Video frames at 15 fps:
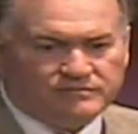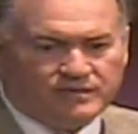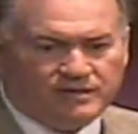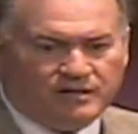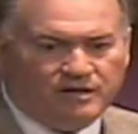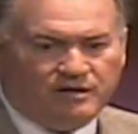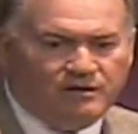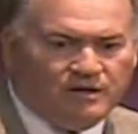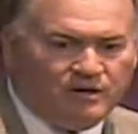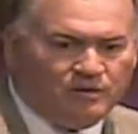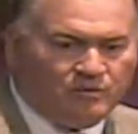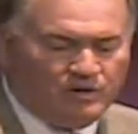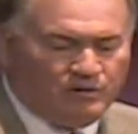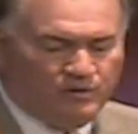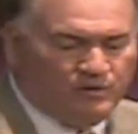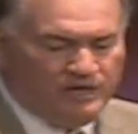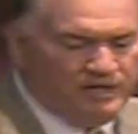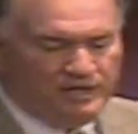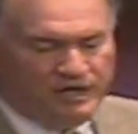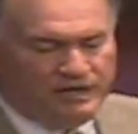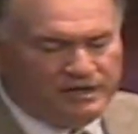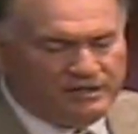You know, well, what do
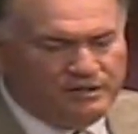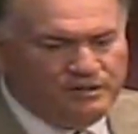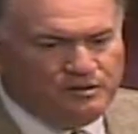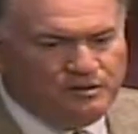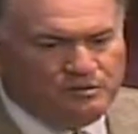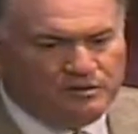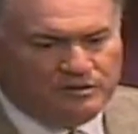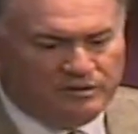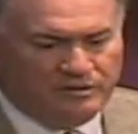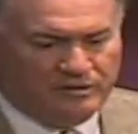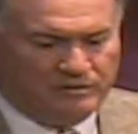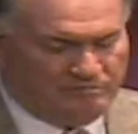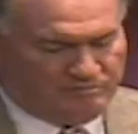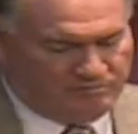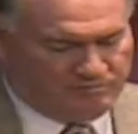you got to do to